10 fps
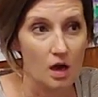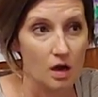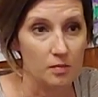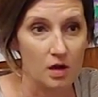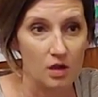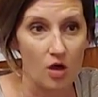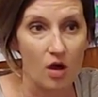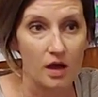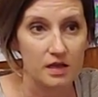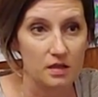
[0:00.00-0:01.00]
Um, a
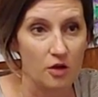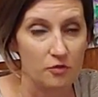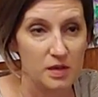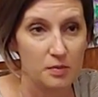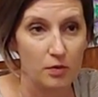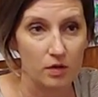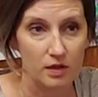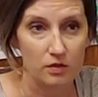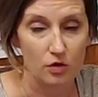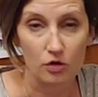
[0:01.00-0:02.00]
lot of people
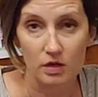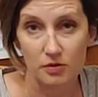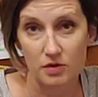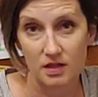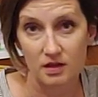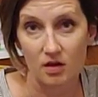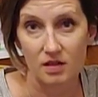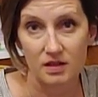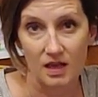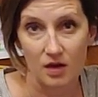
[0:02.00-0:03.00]
in the early
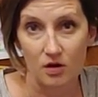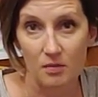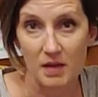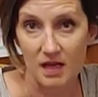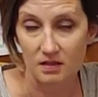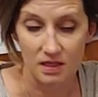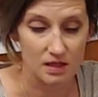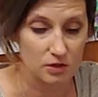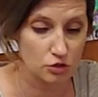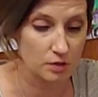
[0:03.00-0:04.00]
Renaissance era made
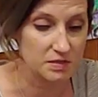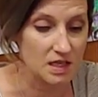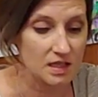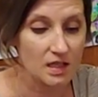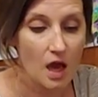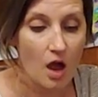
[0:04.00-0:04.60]
these triptychs.